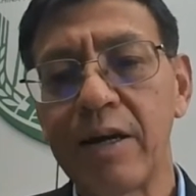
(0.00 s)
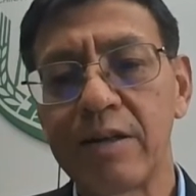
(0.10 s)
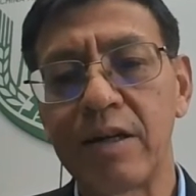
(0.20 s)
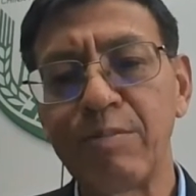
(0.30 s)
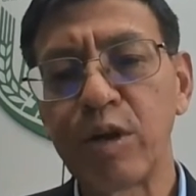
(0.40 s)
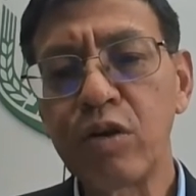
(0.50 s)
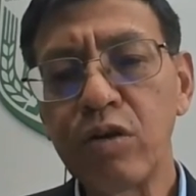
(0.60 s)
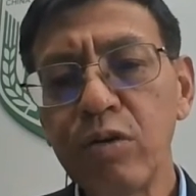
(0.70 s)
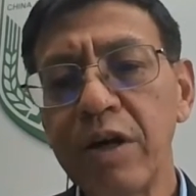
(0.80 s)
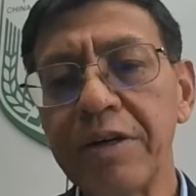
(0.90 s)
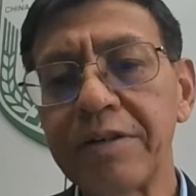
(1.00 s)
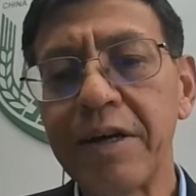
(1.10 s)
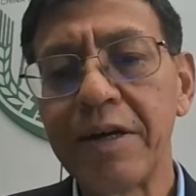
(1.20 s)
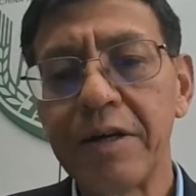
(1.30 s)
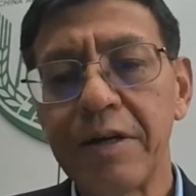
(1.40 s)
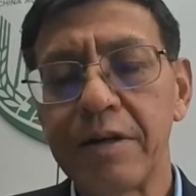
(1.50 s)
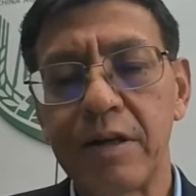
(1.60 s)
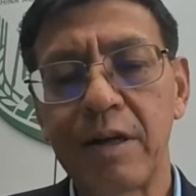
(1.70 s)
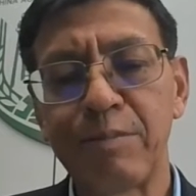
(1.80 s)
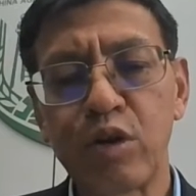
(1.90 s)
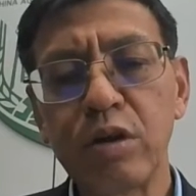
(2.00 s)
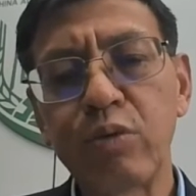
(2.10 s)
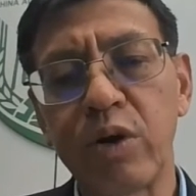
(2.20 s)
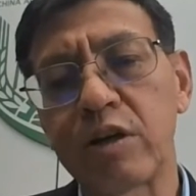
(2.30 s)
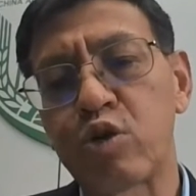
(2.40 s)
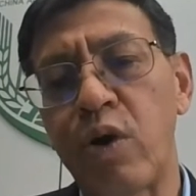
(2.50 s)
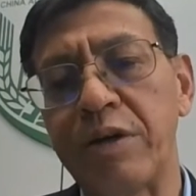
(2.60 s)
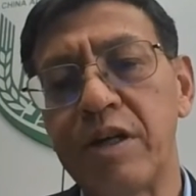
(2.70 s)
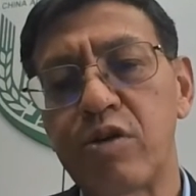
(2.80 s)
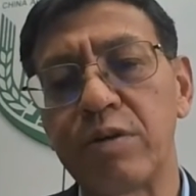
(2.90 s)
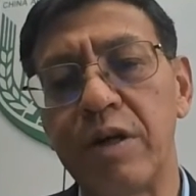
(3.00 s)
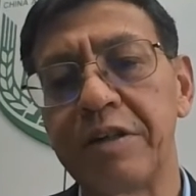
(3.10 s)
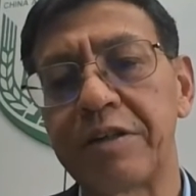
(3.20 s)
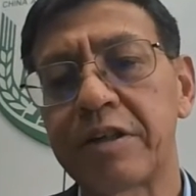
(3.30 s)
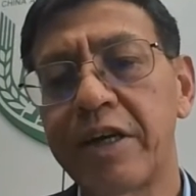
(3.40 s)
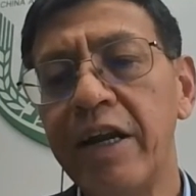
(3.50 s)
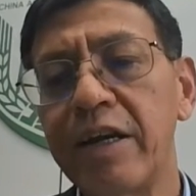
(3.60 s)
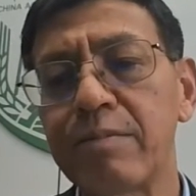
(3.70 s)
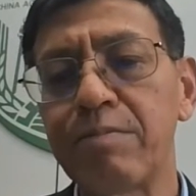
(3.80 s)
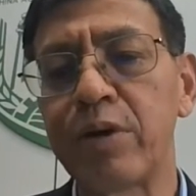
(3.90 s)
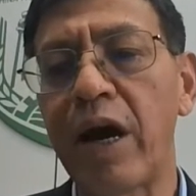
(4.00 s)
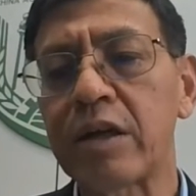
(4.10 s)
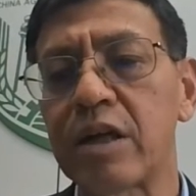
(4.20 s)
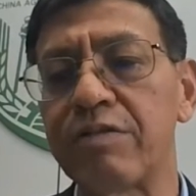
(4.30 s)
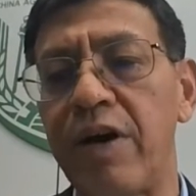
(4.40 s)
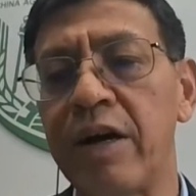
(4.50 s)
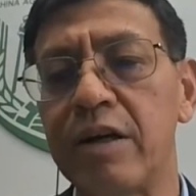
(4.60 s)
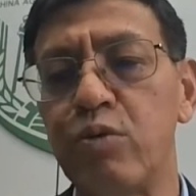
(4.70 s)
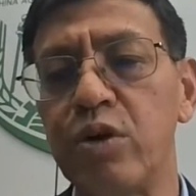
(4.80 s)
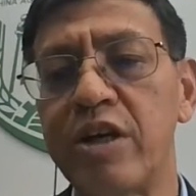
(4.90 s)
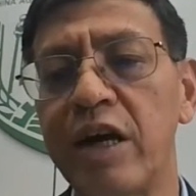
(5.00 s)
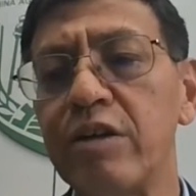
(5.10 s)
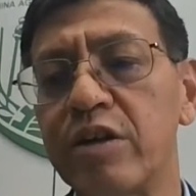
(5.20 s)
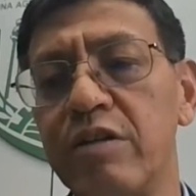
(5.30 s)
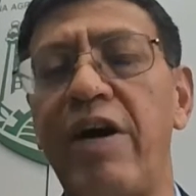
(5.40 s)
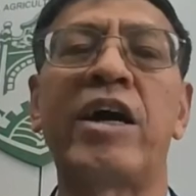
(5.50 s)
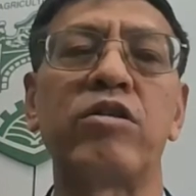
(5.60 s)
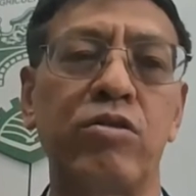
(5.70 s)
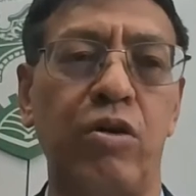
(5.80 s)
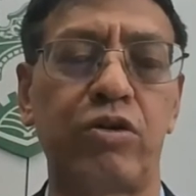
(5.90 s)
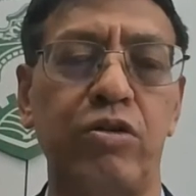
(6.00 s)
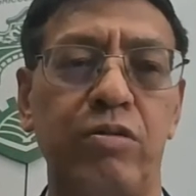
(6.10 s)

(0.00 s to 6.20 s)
The number two critical transition is scaling productive and regenerative agriculture.